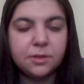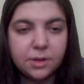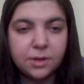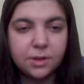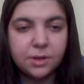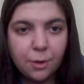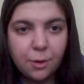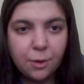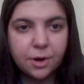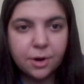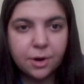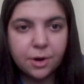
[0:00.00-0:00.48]

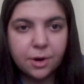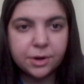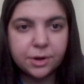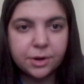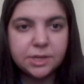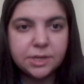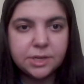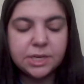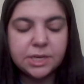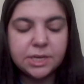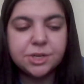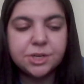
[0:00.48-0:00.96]
our
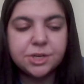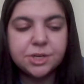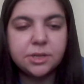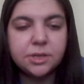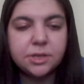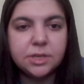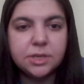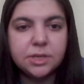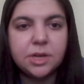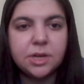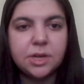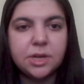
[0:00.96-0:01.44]
organization
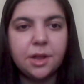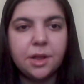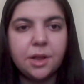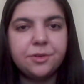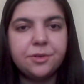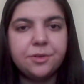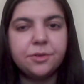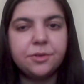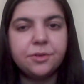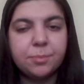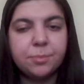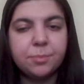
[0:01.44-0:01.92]
is
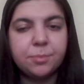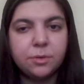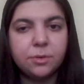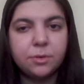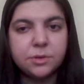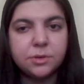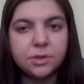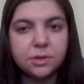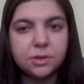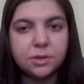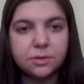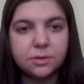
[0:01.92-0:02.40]
under
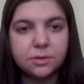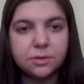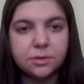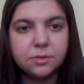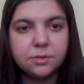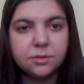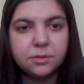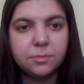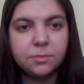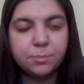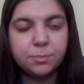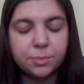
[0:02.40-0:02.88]
the
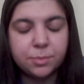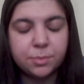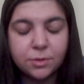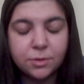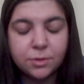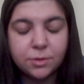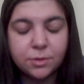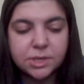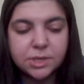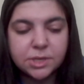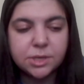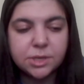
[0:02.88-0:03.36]

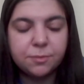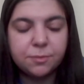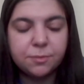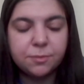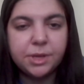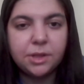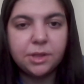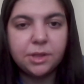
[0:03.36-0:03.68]
process of being